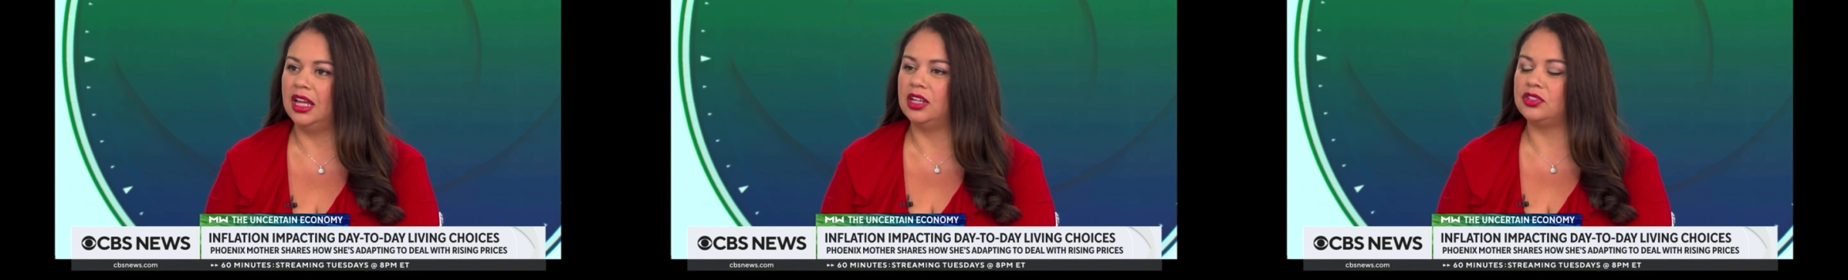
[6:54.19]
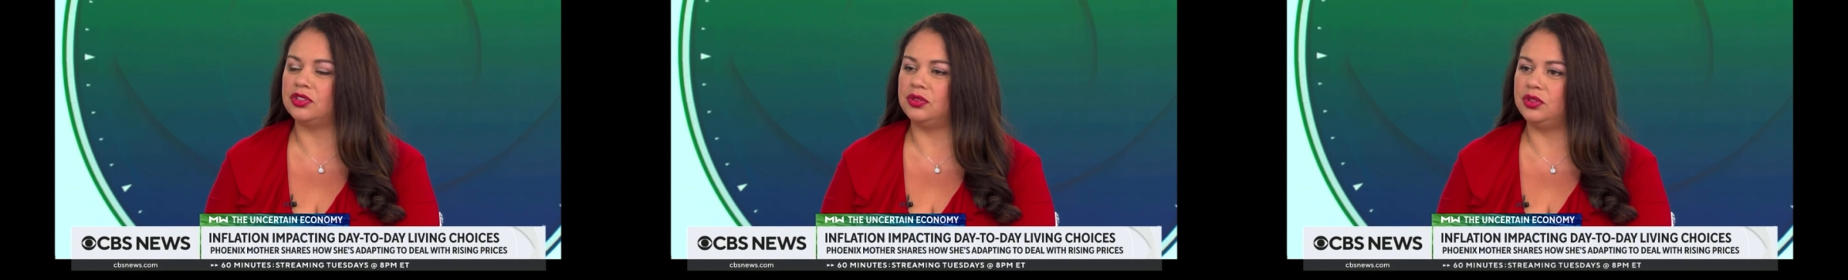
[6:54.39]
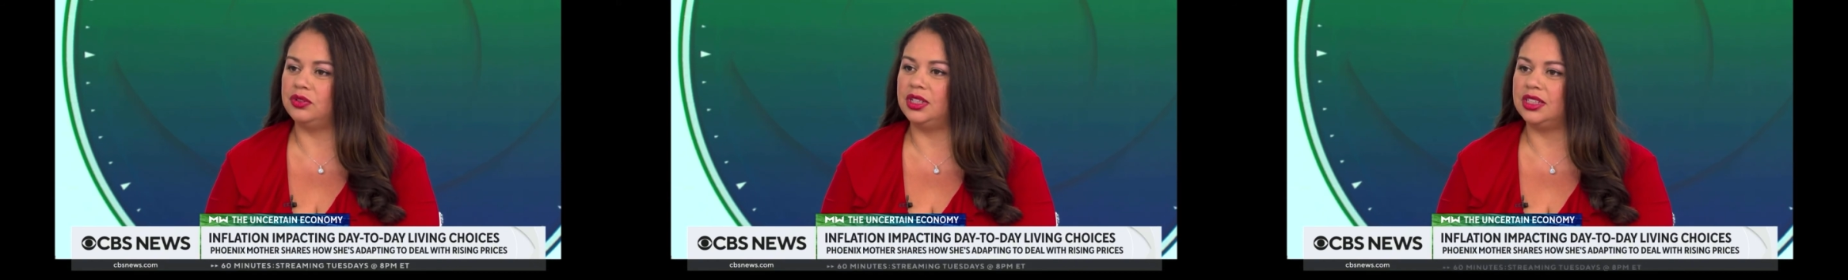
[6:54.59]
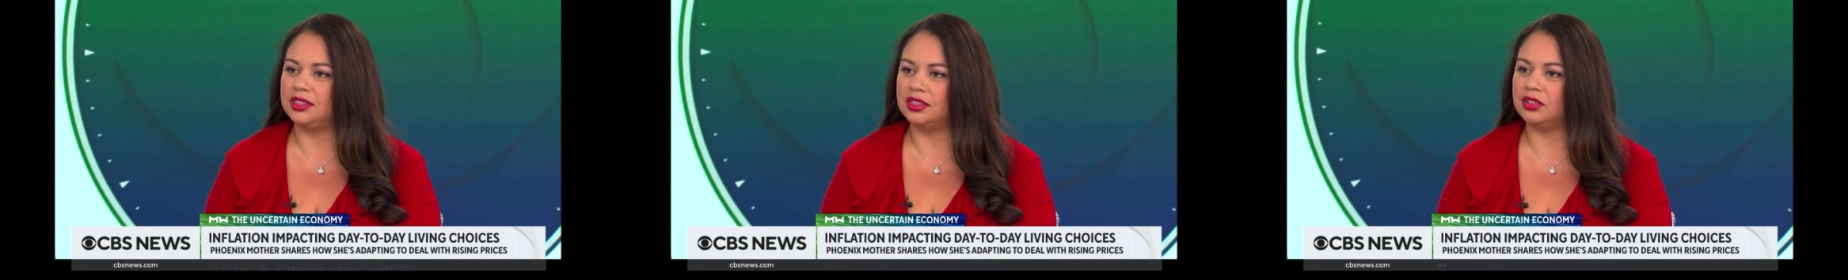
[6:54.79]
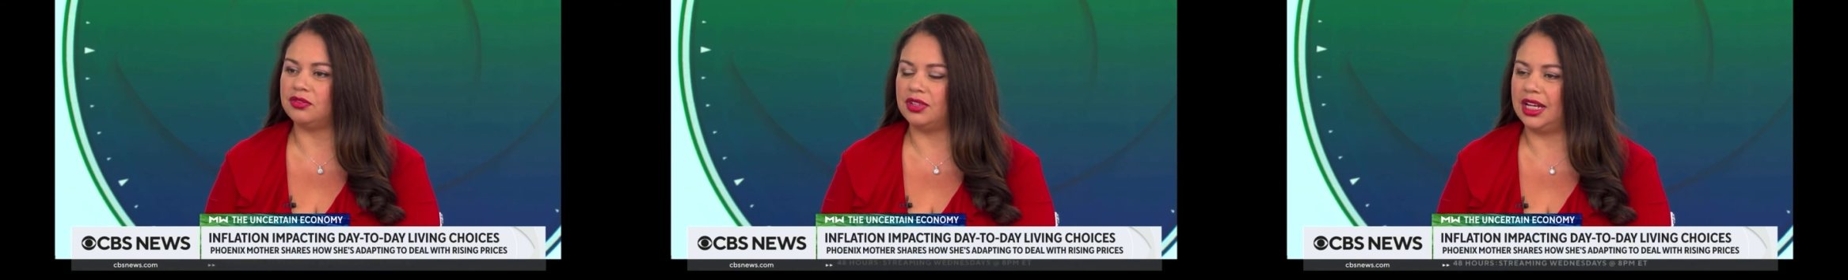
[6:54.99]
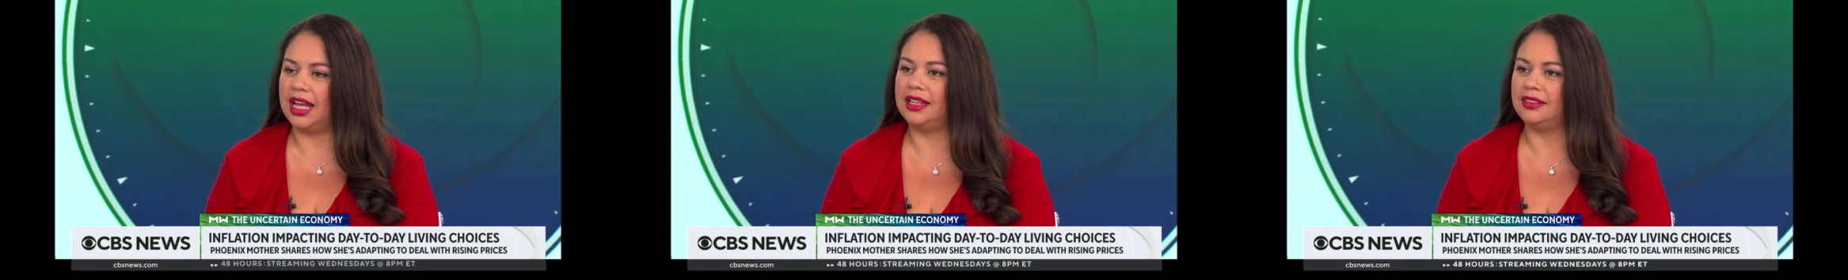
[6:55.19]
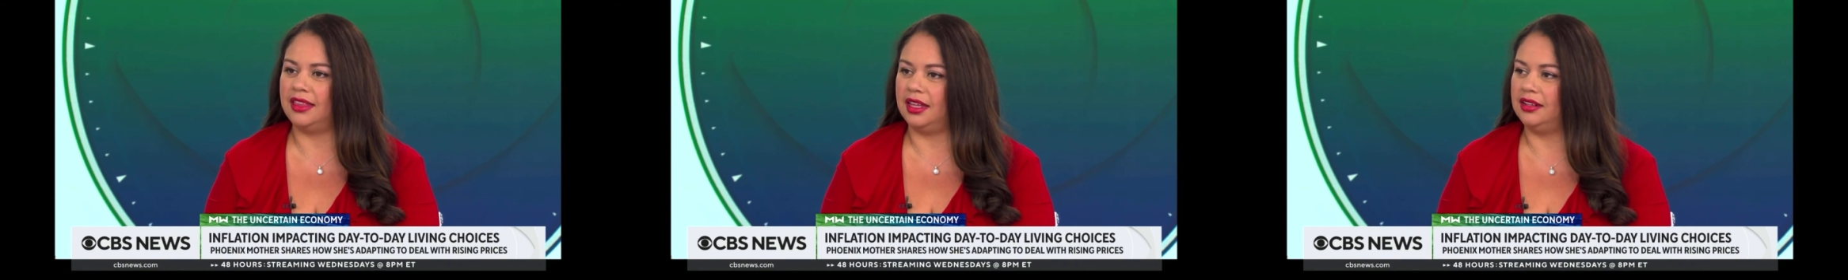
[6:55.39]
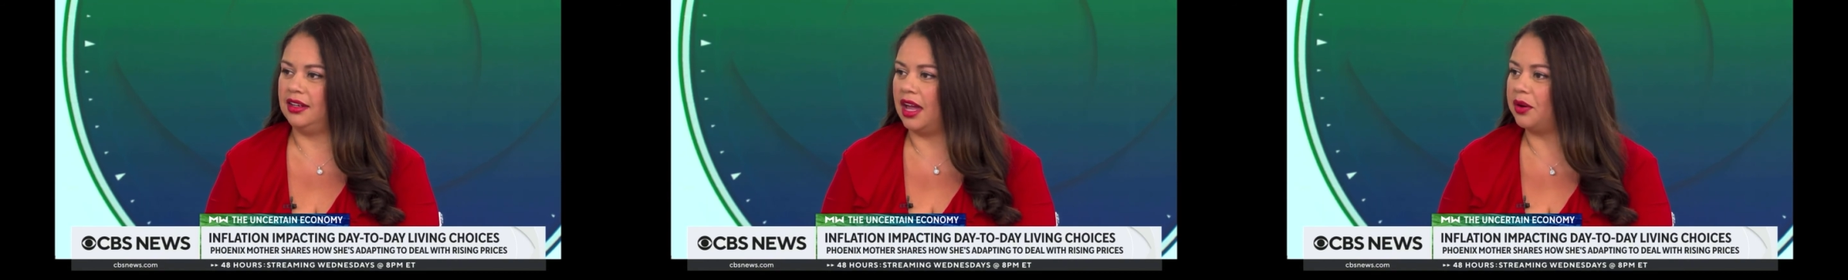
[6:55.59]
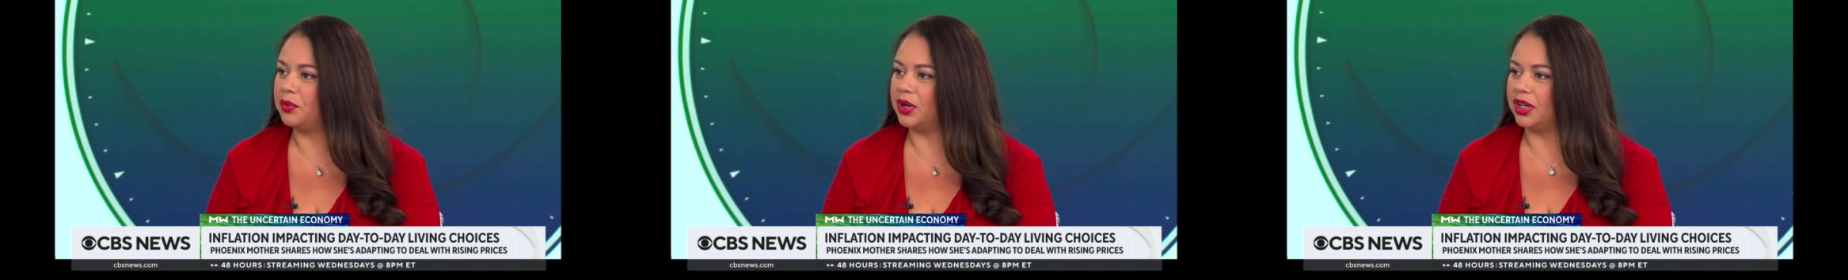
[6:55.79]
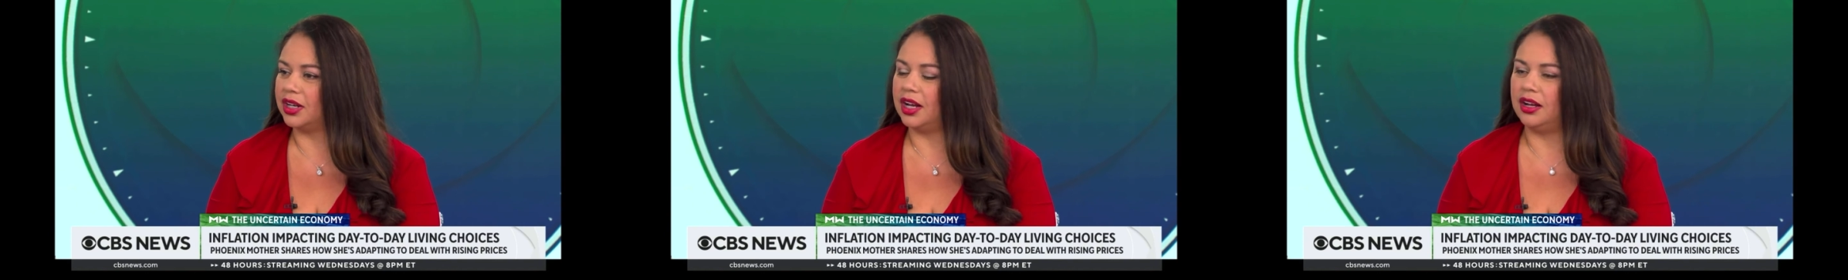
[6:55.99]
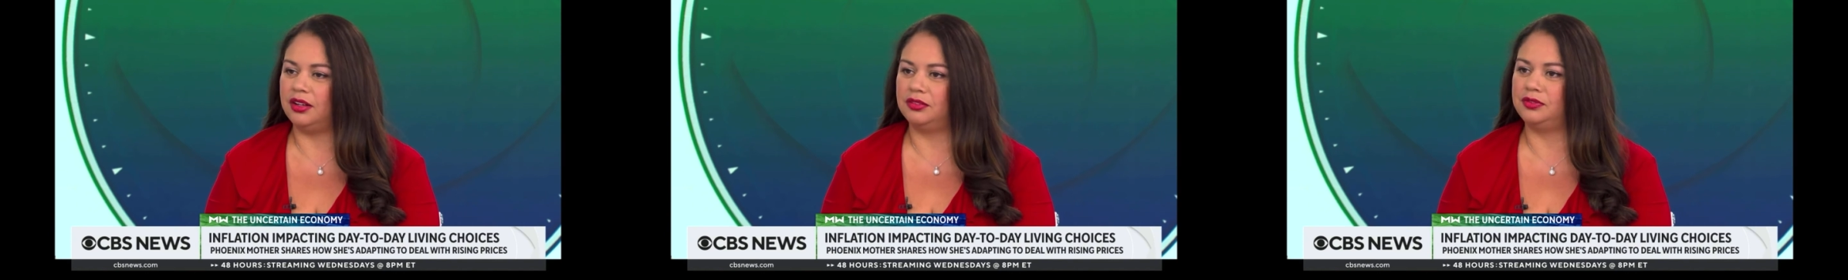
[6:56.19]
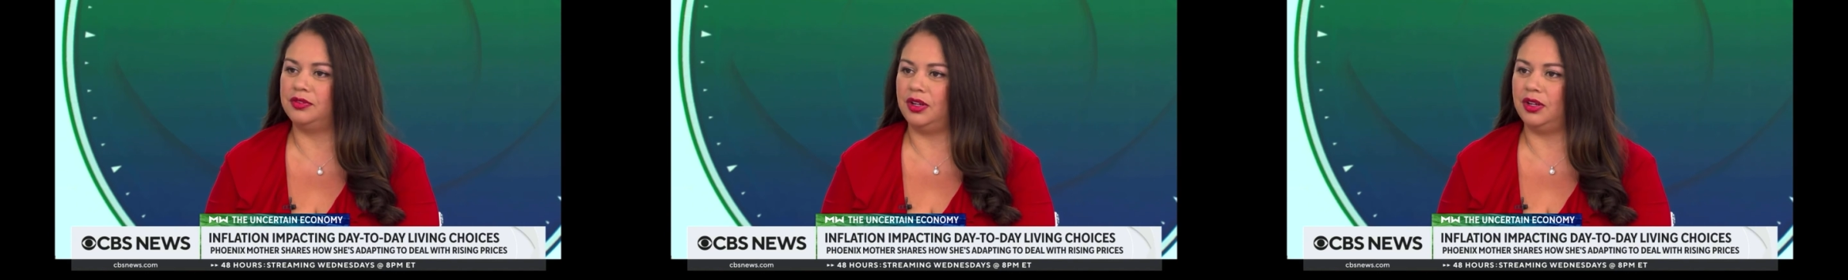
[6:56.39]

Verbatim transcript: So you need to create that network of,